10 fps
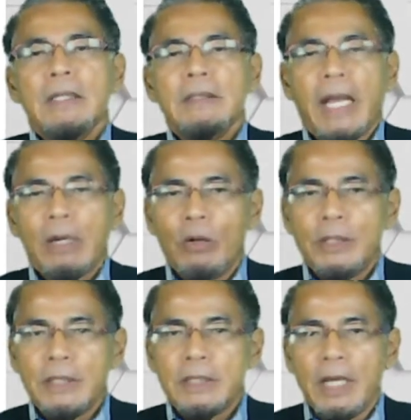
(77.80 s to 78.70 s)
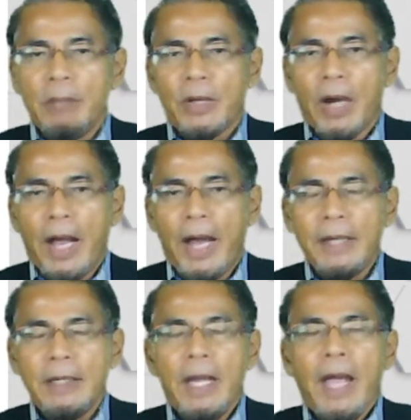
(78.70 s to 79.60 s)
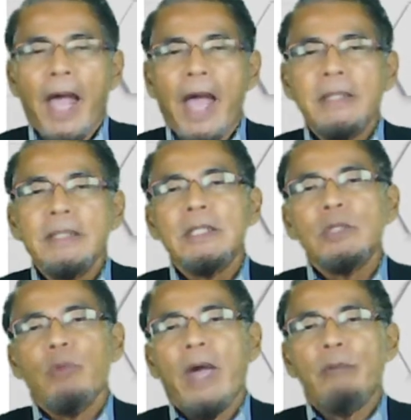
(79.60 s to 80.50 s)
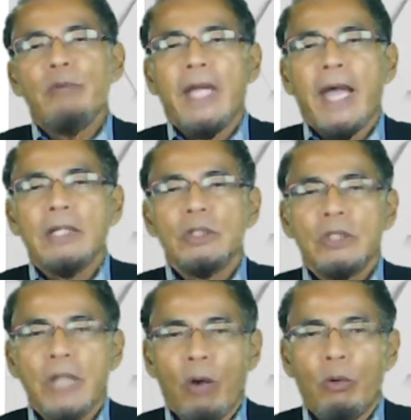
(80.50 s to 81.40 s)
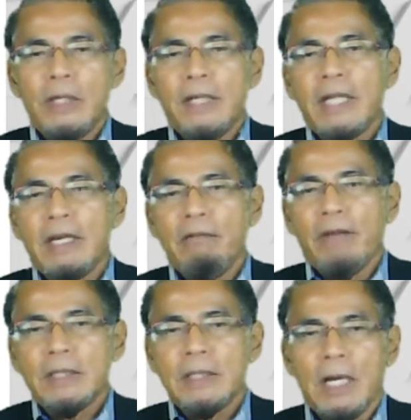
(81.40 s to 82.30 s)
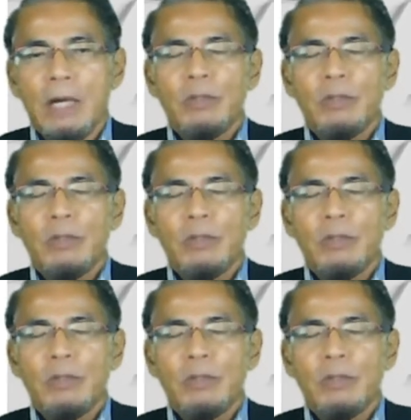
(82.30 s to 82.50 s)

Technology Sdn Bhd, and this is where we get shareholders and investors,